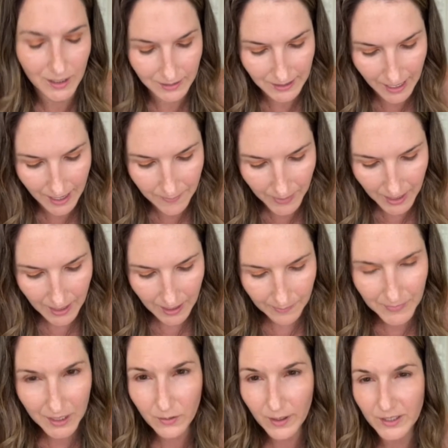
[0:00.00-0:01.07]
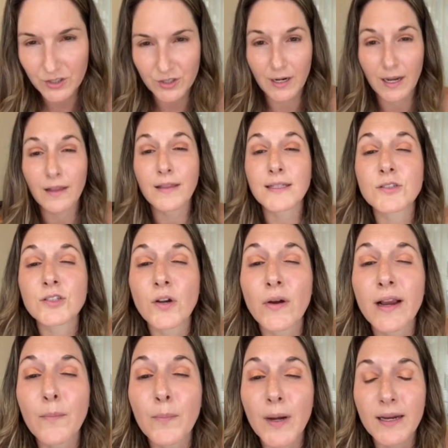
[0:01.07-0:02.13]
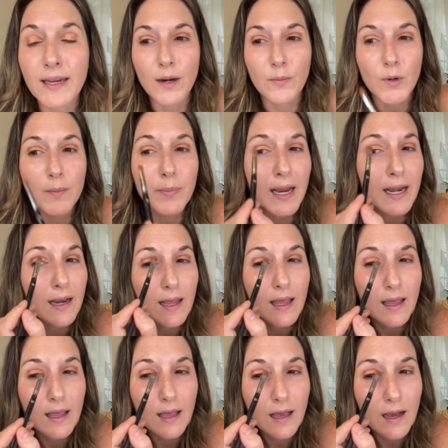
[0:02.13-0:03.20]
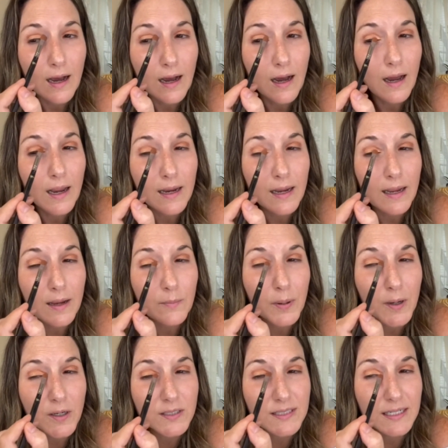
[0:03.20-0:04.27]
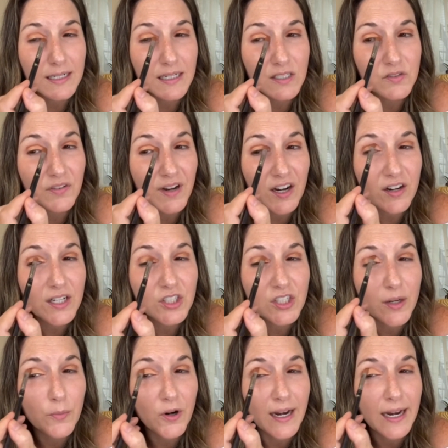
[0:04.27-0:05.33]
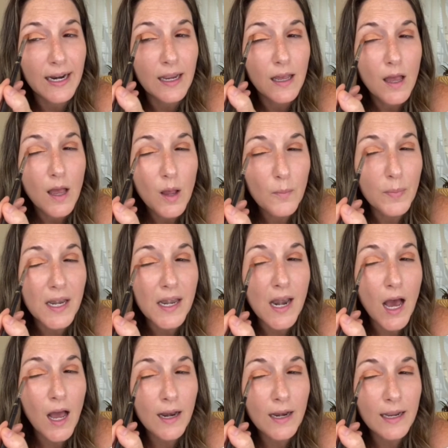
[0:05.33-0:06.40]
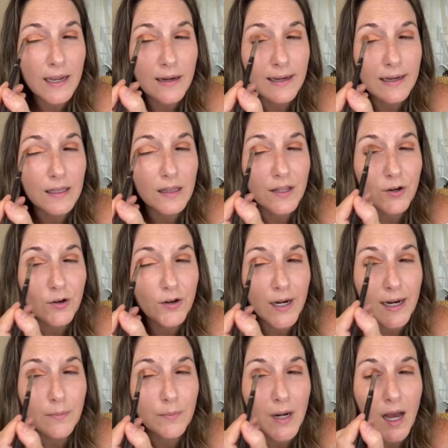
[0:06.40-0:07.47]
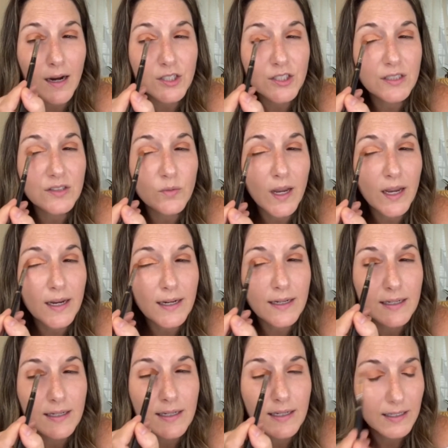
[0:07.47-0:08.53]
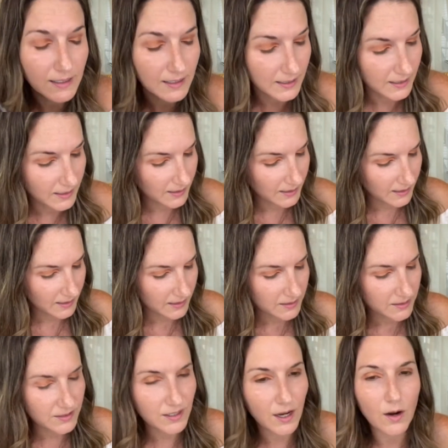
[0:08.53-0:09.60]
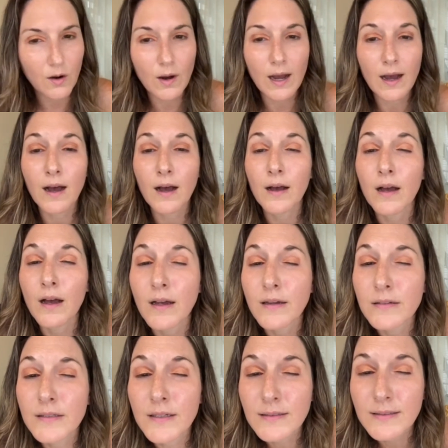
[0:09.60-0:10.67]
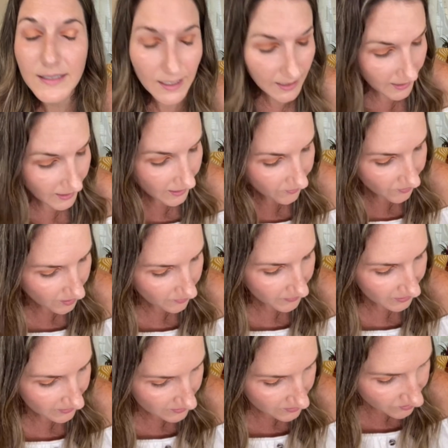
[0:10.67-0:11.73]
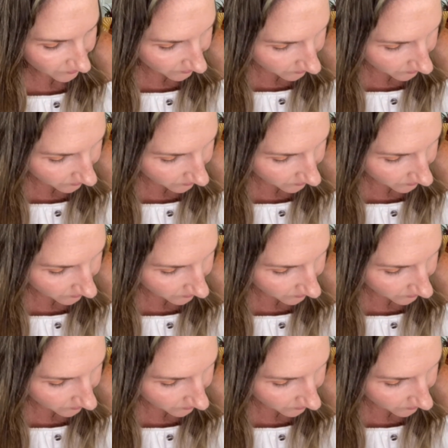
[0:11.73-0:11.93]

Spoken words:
time. I'm not quite sure how that's showing up on camera, but in person it is very shimmery, but not in a glittery, obnoxious way. So as you can see, I kind of have that on my lids for